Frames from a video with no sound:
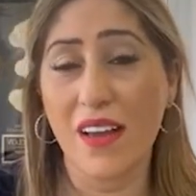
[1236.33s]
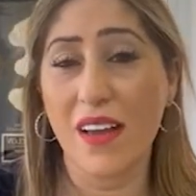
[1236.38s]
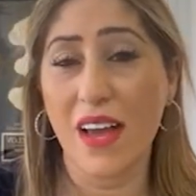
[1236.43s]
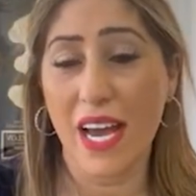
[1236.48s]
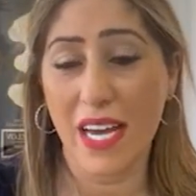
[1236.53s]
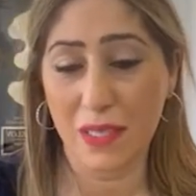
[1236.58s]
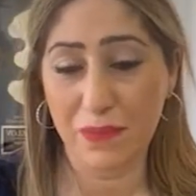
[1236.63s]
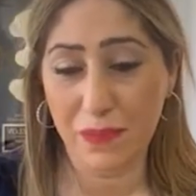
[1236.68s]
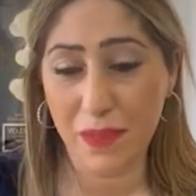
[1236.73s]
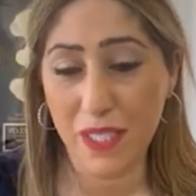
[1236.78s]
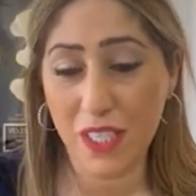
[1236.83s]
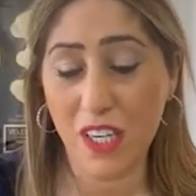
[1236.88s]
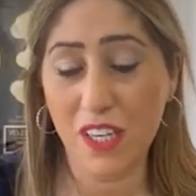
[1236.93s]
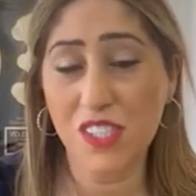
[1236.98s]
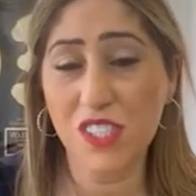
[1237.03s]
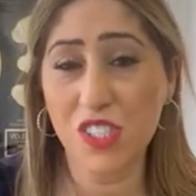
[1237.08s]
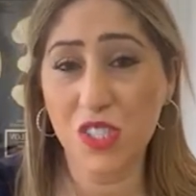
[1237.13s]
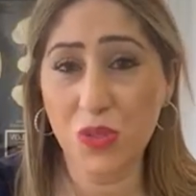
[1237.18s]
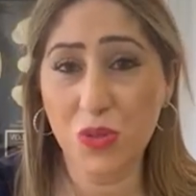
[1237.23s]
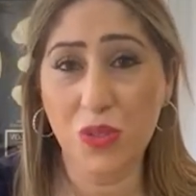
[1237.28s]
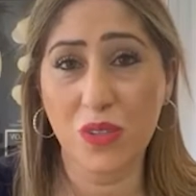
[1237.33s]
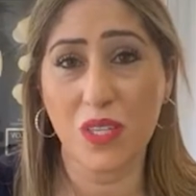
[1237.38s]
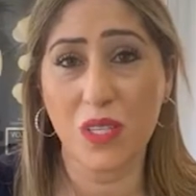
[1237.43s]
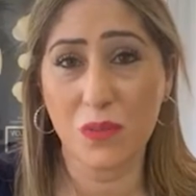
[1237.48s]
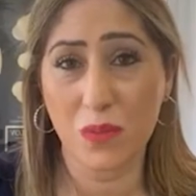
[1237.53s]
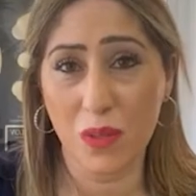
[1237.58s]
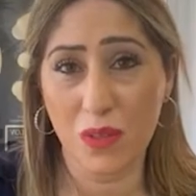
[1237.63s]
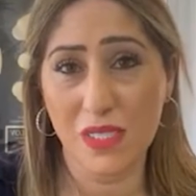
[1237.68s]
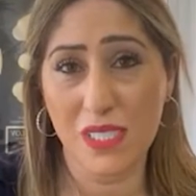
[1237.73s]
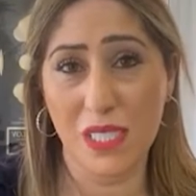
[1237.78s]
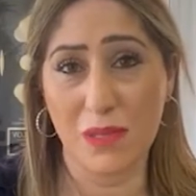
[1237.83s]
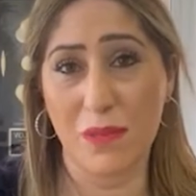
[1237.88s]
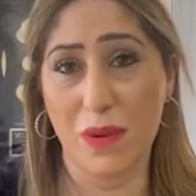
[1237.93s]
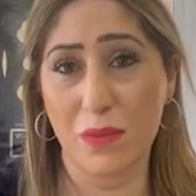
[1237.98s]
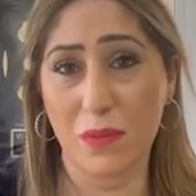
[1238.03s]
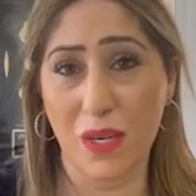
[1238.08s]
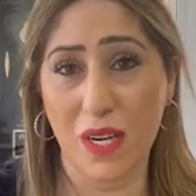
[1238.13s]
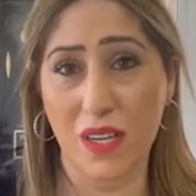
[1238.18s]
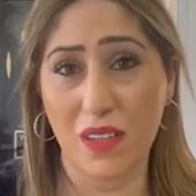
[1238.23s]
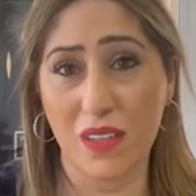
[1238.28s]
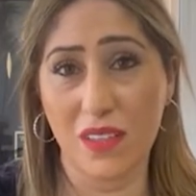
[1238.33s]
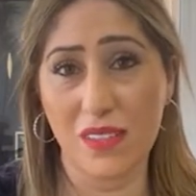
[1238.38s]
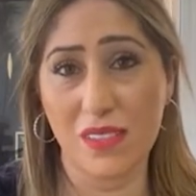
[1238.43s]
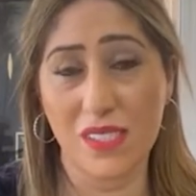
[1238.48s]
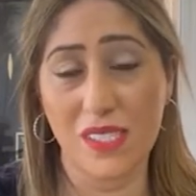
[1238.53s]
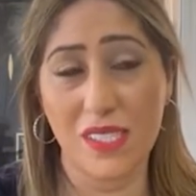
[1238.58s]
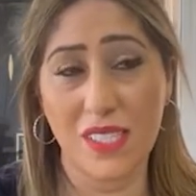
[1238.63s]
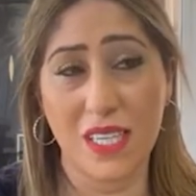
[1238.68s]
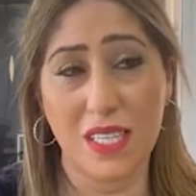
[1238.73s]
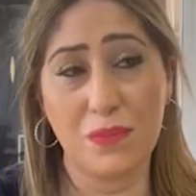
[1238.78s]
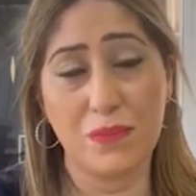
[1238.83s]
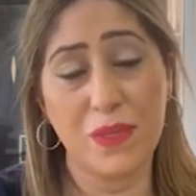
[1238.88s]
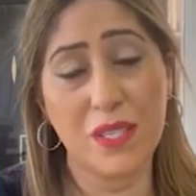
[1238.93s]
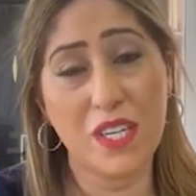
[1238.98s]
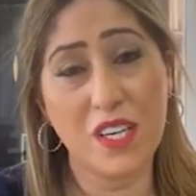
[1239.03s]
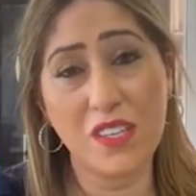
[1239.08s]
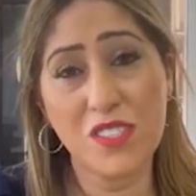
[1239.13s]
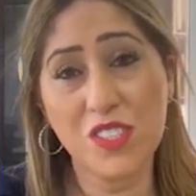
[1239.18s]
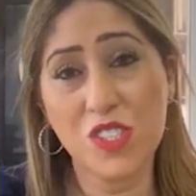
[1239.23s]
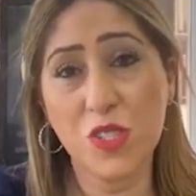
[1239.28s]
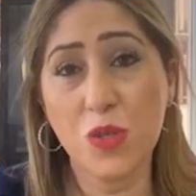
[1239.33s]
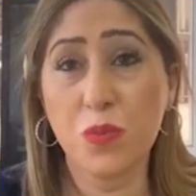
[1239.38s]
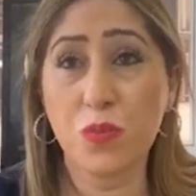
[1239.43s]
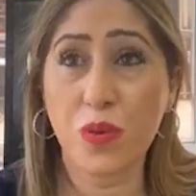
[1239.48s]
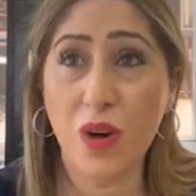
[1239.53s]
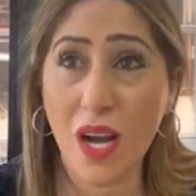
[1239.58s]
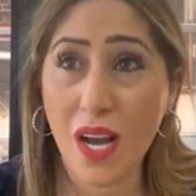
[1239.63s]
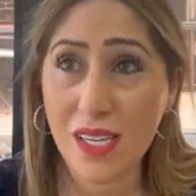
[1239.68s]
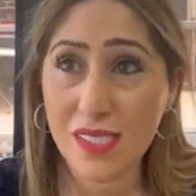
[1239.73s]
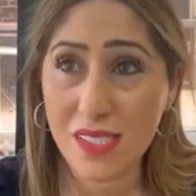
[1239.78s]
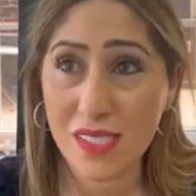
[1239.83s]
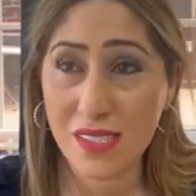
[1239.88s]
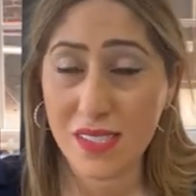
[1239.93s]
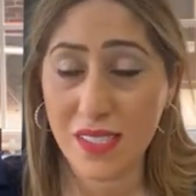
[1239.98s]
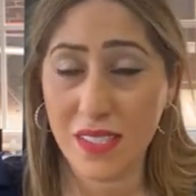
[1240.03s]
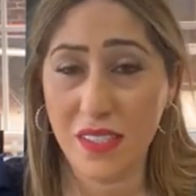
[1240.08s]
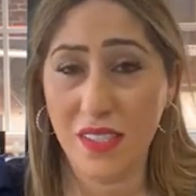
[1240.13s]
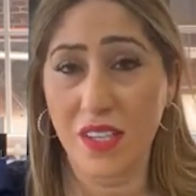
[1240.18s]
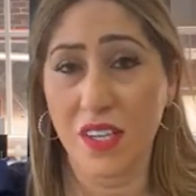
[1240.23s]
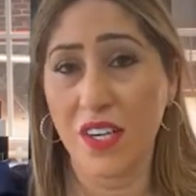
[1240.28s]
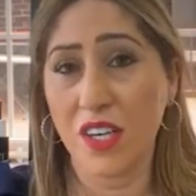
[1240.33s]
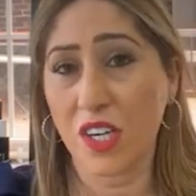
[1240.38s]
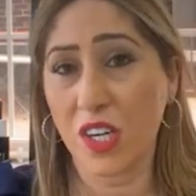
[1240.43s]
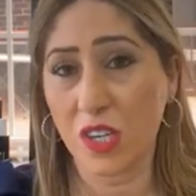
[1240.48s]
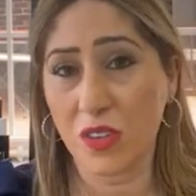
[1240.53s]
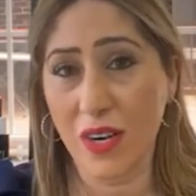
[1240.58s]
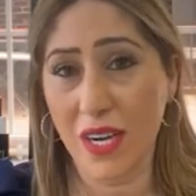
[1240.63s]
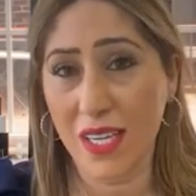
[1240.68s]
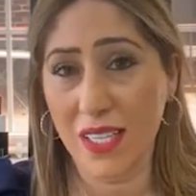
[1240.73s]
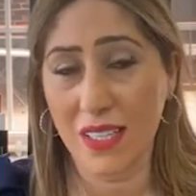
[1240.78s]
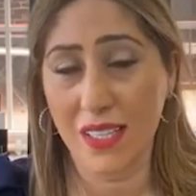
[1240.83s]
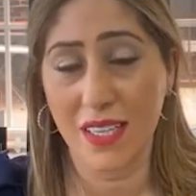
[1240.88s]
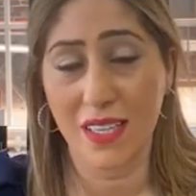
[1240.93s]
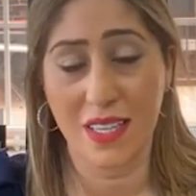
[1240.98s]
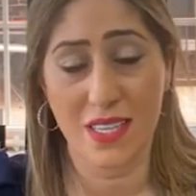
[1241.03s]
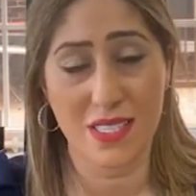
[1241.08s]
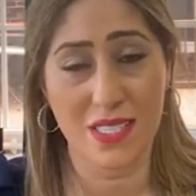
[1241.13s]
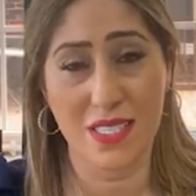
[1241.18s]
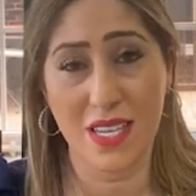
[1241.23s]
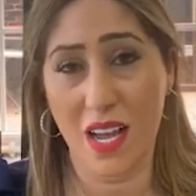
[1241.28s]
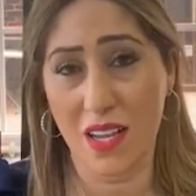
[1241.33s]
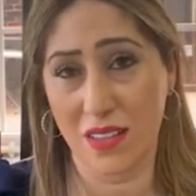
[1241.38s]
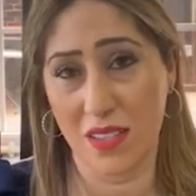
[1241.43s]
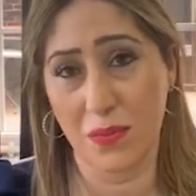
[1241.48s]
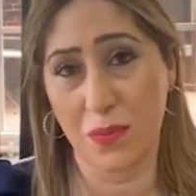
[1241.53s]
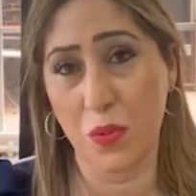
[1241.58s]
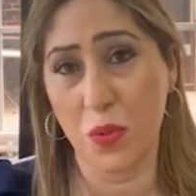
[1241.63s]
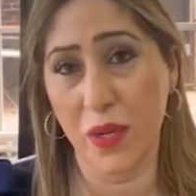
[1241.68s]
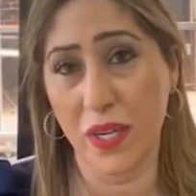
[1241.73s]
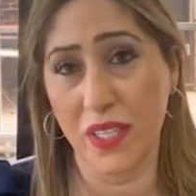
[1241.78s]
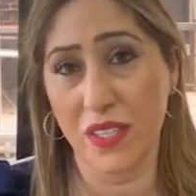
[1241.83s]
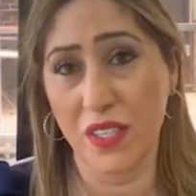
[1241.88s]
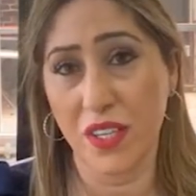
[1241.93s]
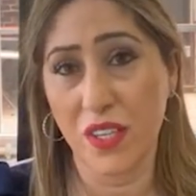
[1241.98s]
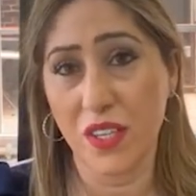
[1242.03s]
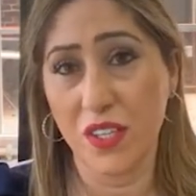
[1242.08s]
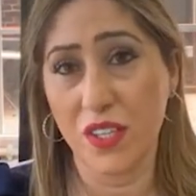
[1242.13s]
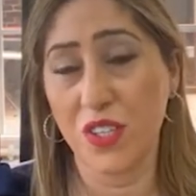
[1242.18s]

And because you were a multi-member LLC and because you processed it correctly, that's not the point.